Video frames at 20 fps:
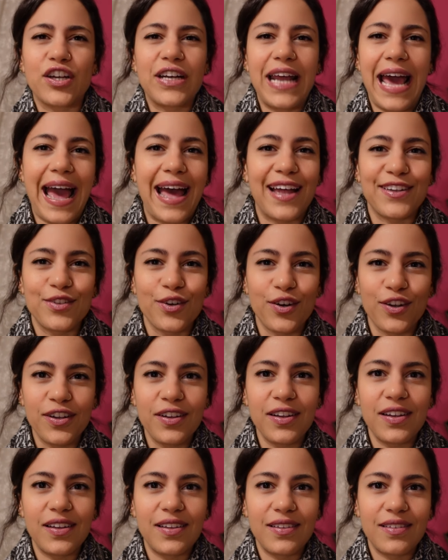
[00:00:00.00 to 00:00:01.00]

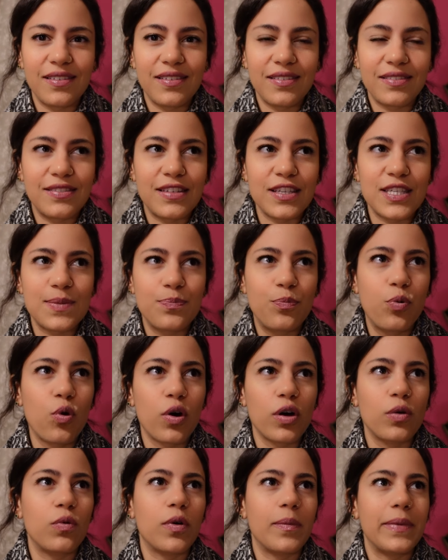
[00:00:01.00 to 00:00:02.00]
handle this
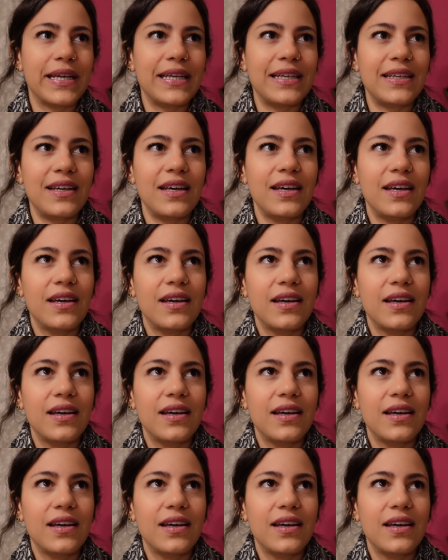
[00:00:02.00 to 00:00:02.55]
poor woman